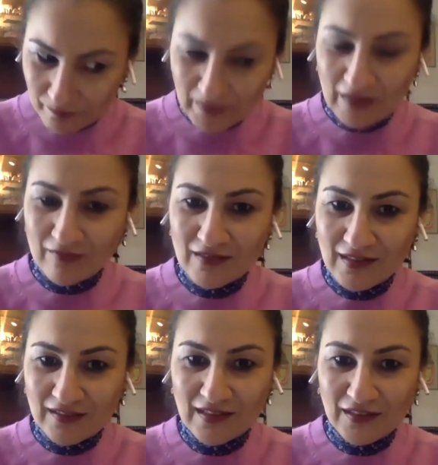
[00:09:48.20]
been
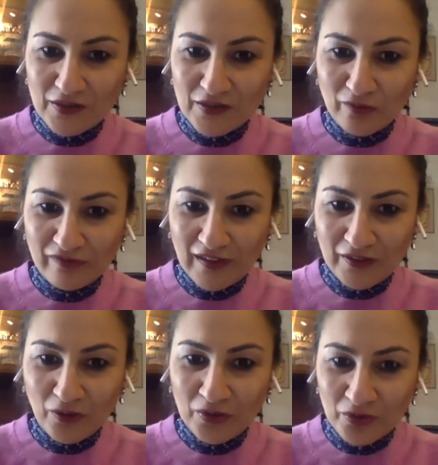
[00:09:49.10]
succeeding so far,
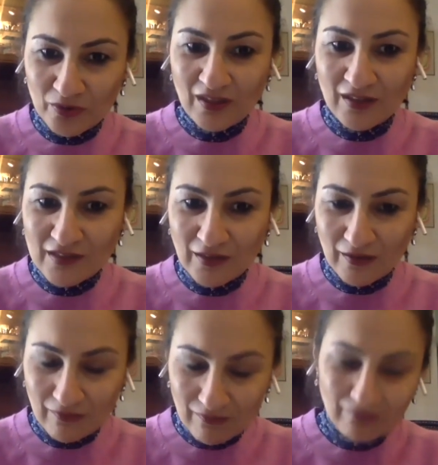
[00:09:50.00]
or do you think it's
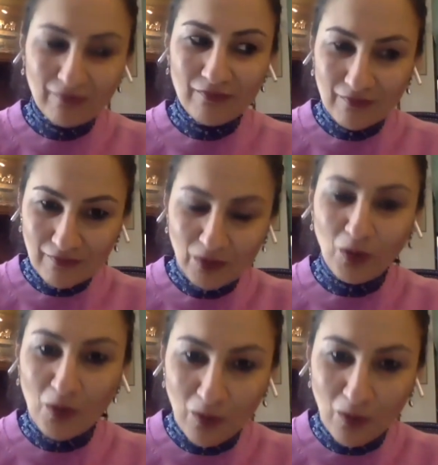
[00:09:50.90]
a long.